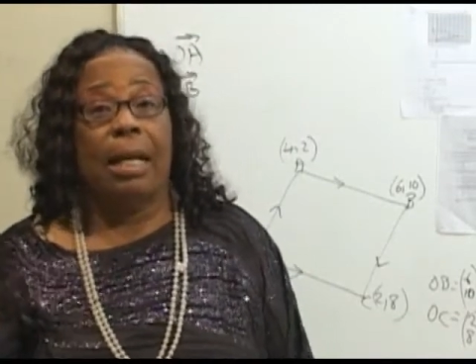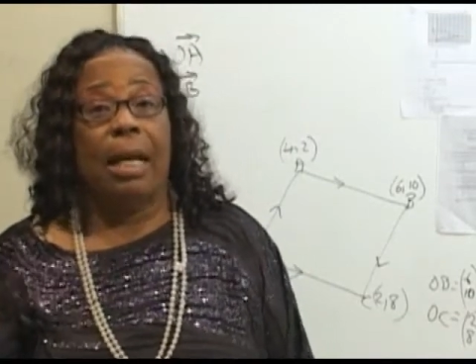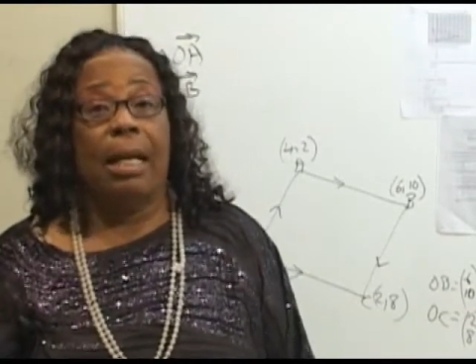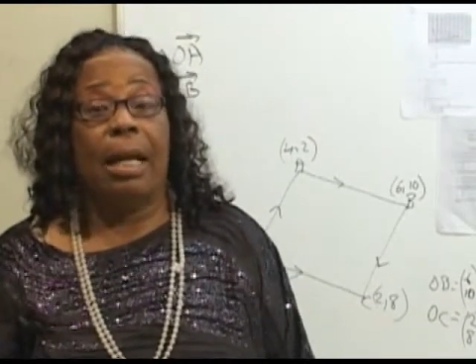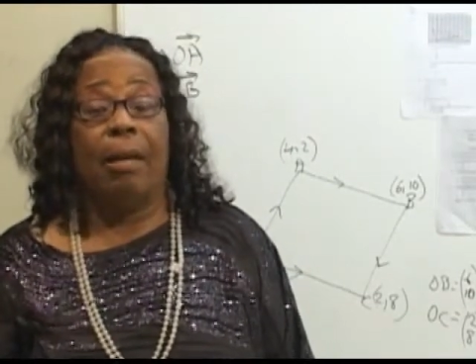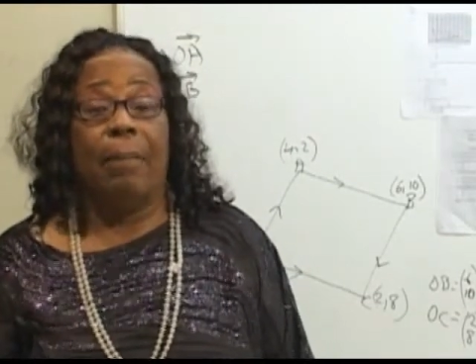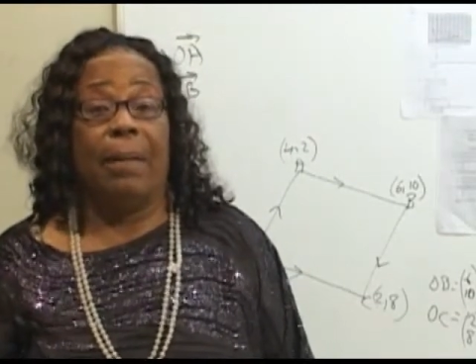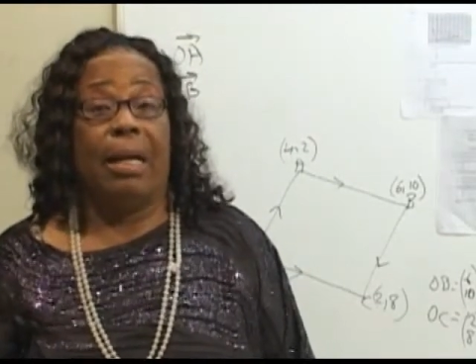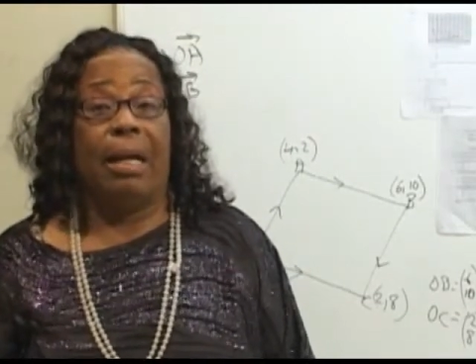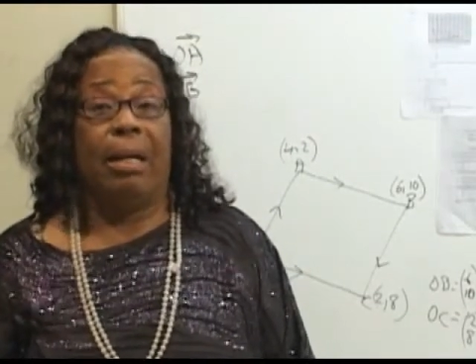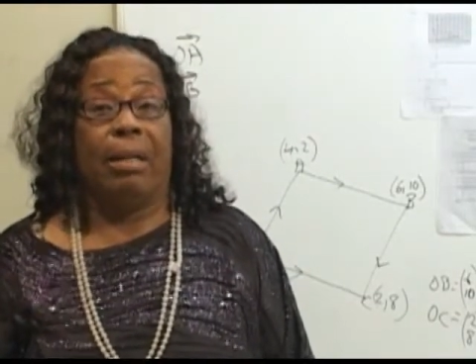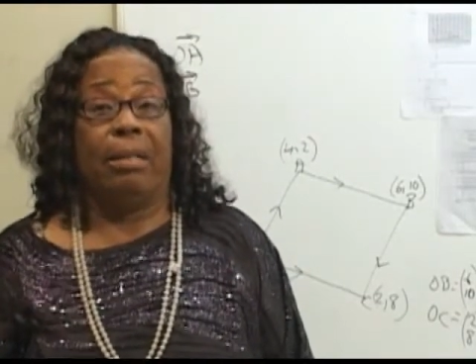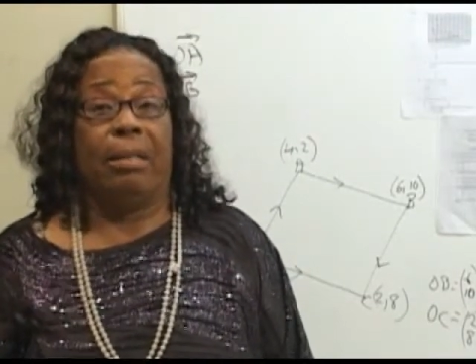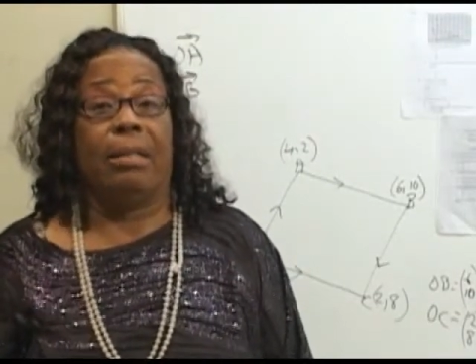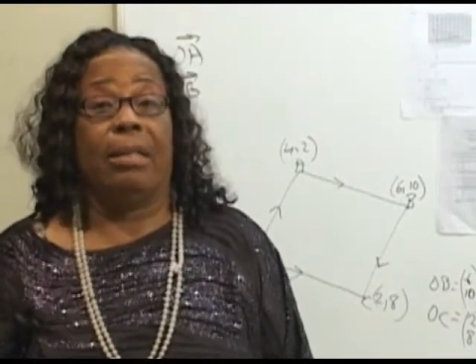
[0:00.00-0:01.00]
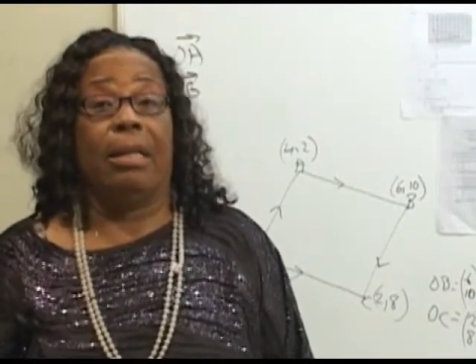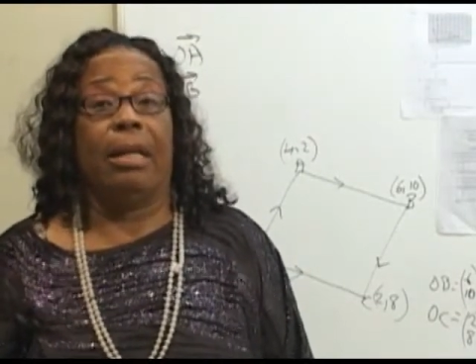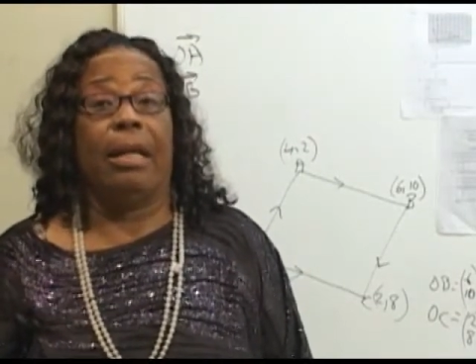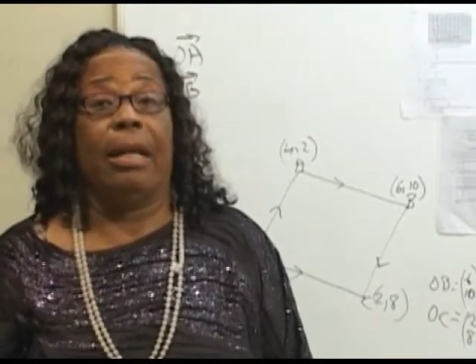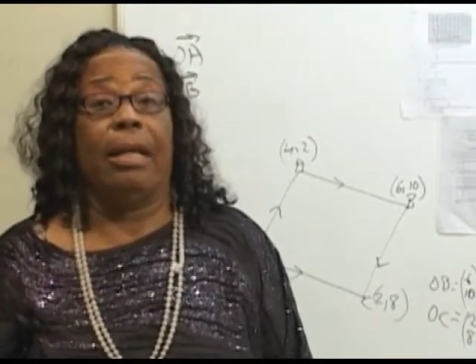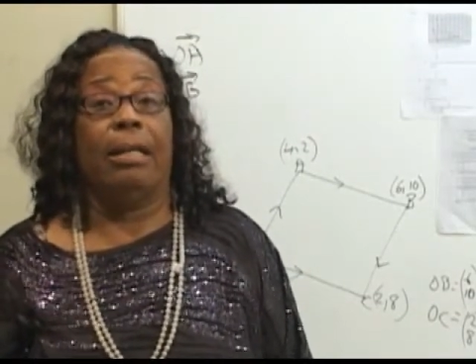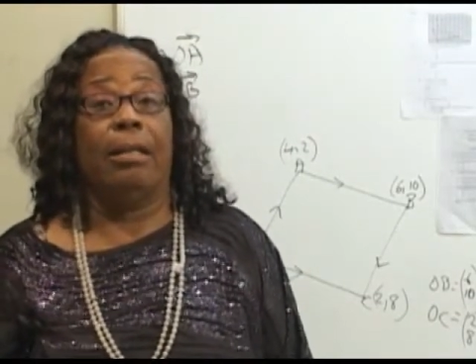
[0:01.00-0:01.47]
and I'll be
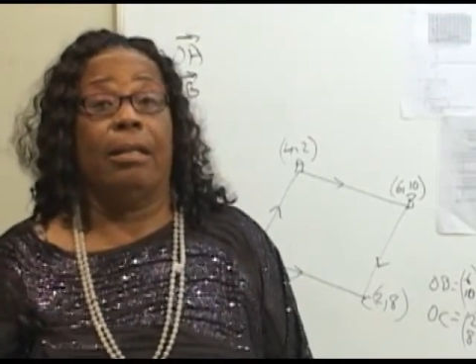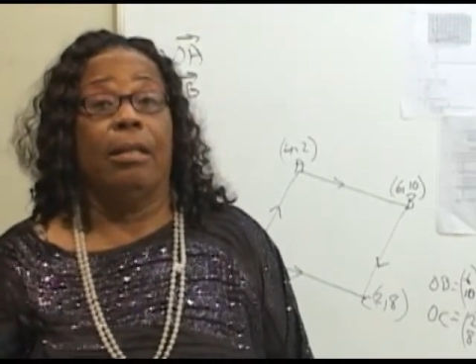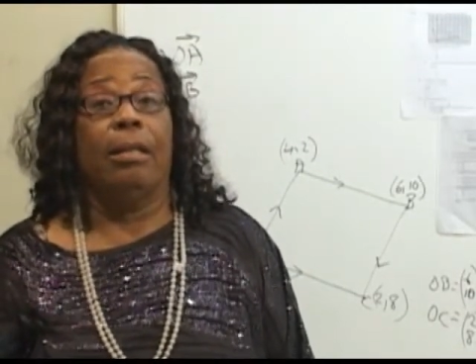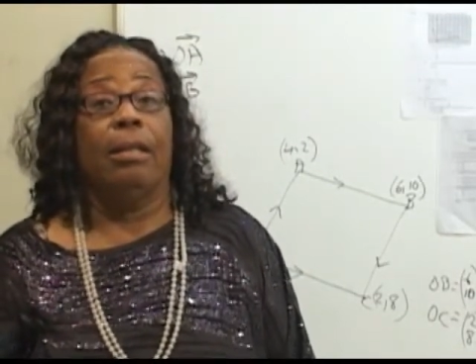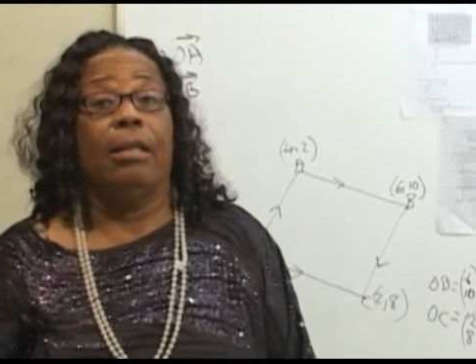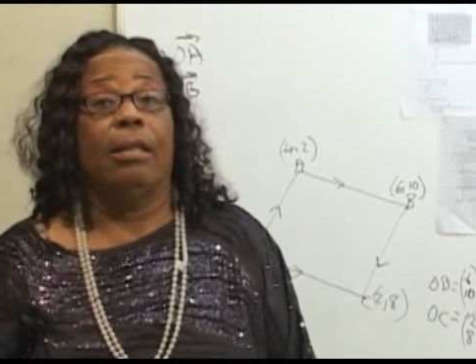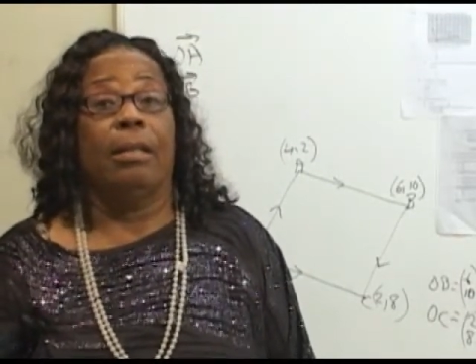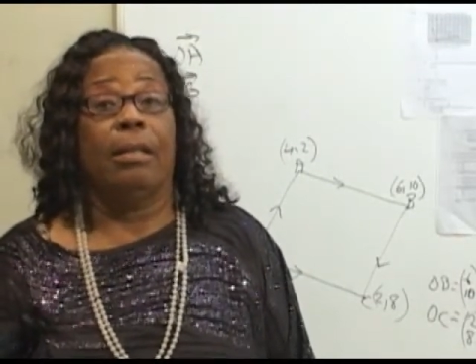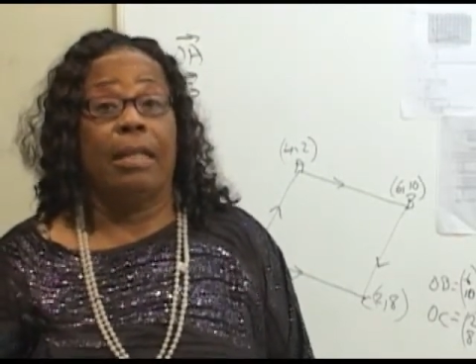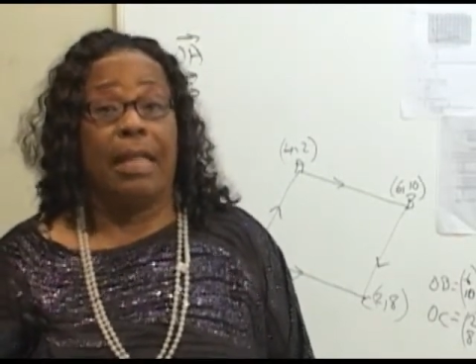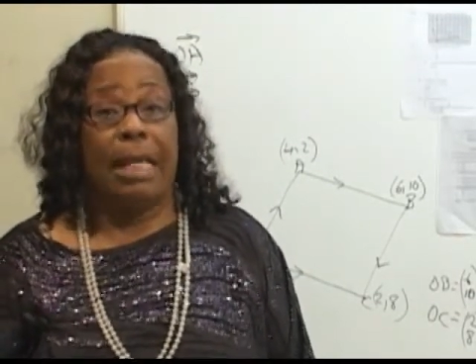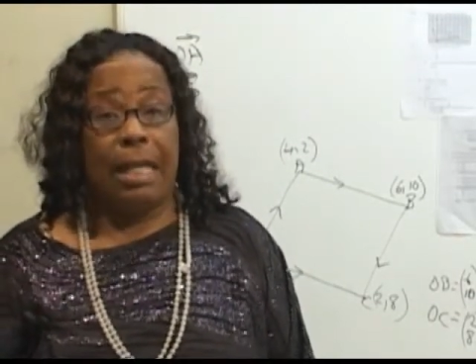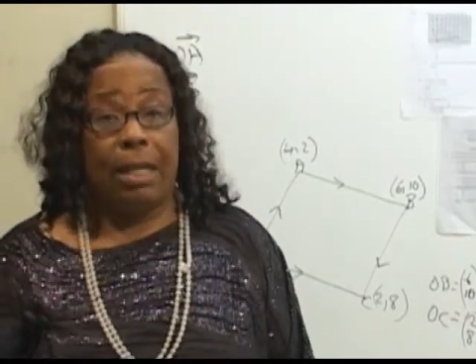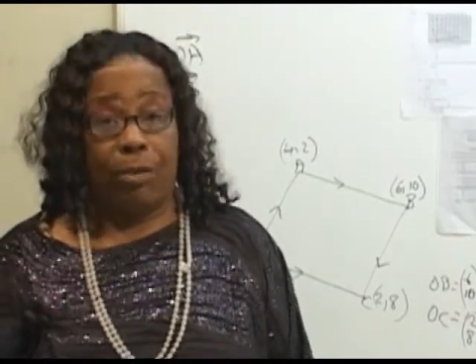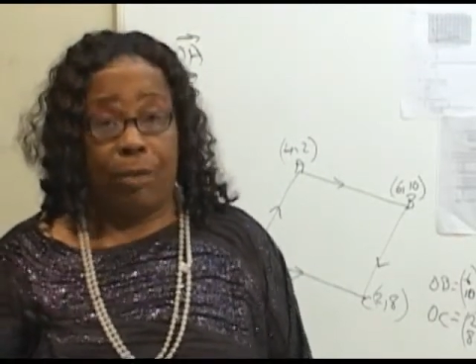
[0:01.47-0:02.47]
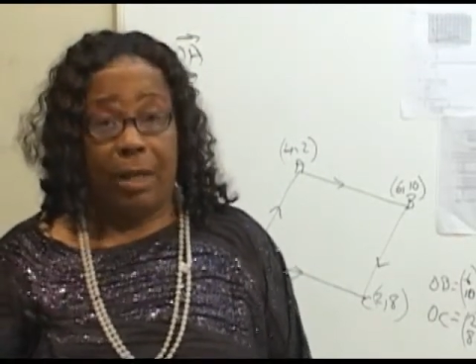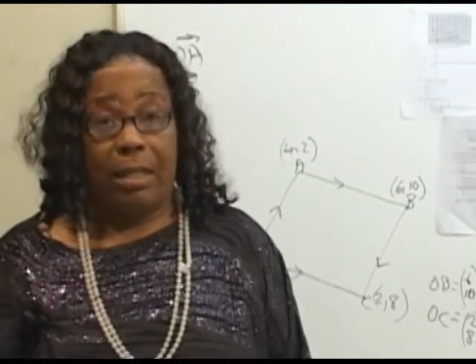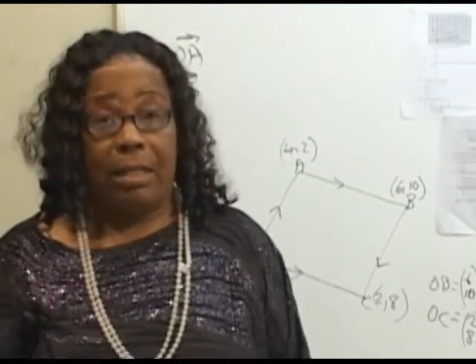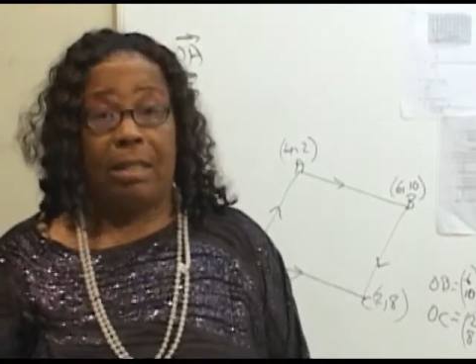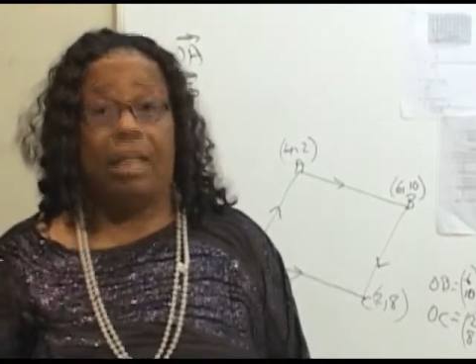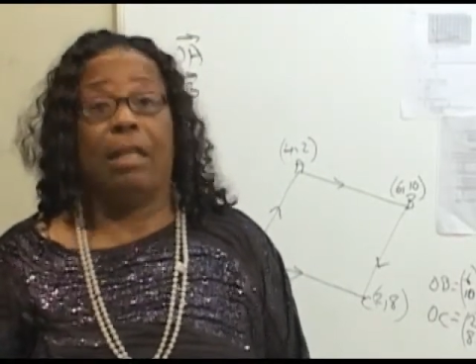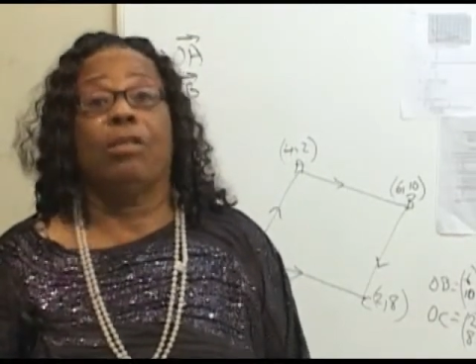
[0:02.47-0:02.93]
asking the grade
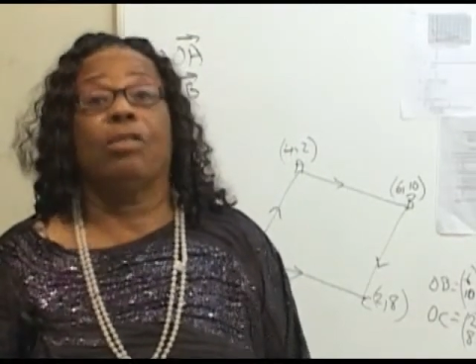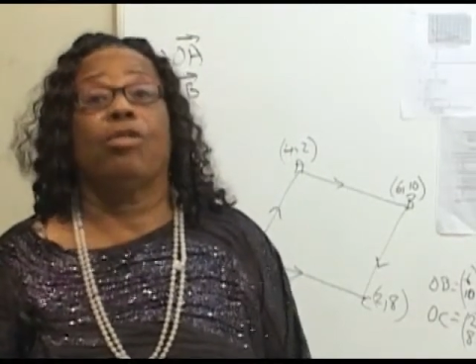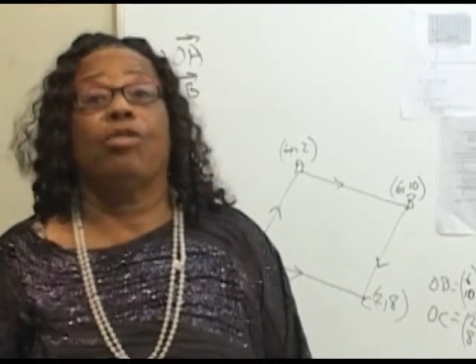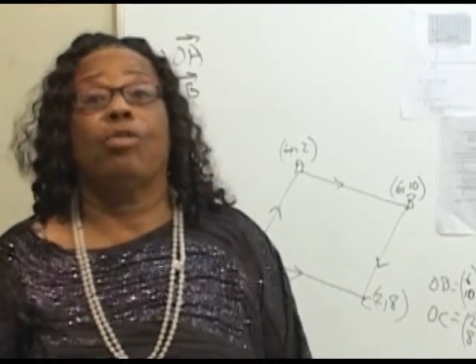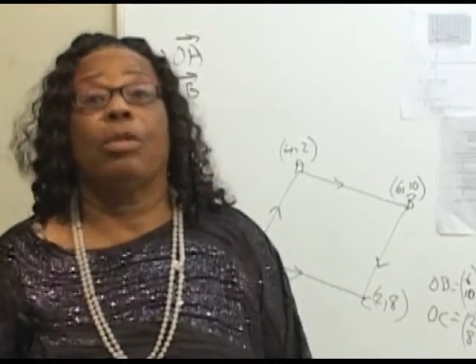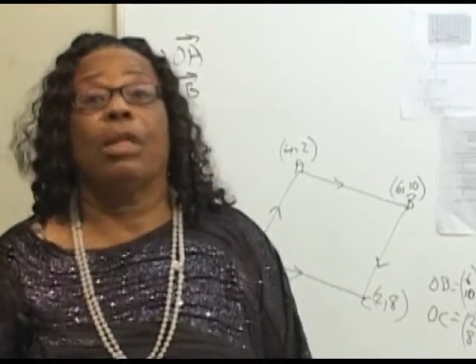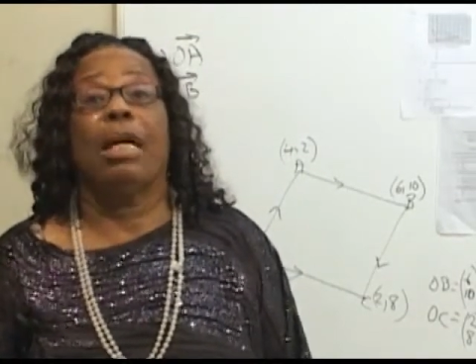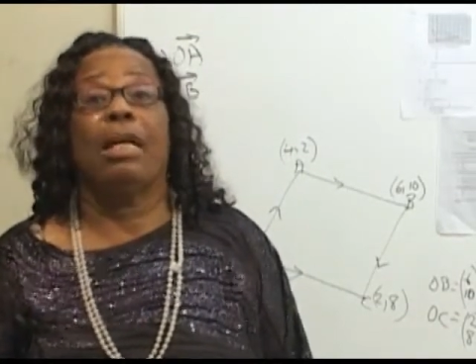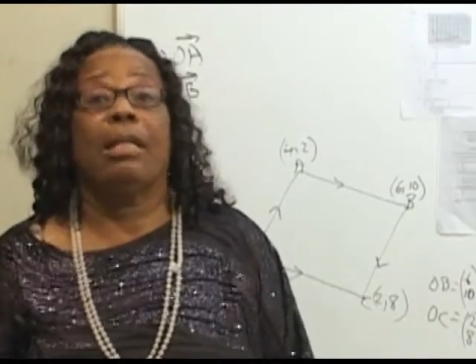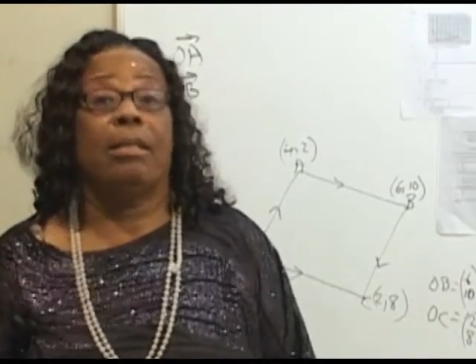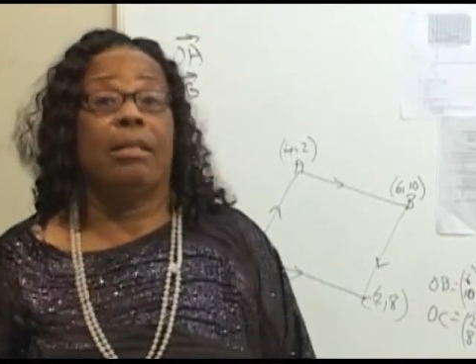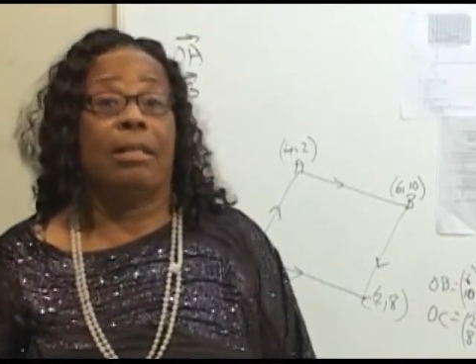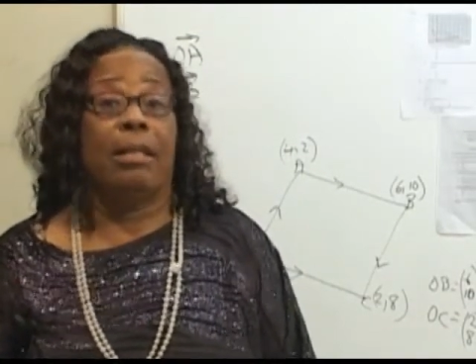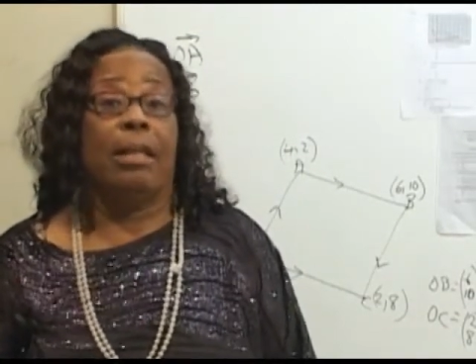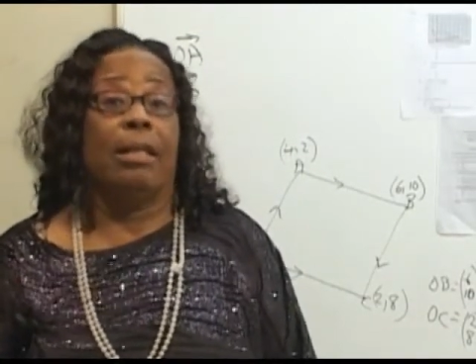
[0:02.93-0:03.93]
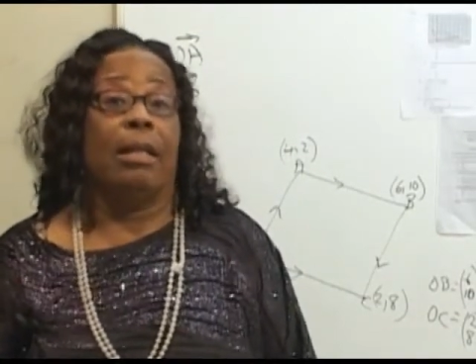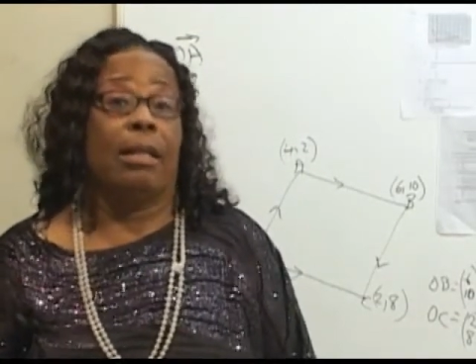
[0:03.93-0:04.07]
6 students,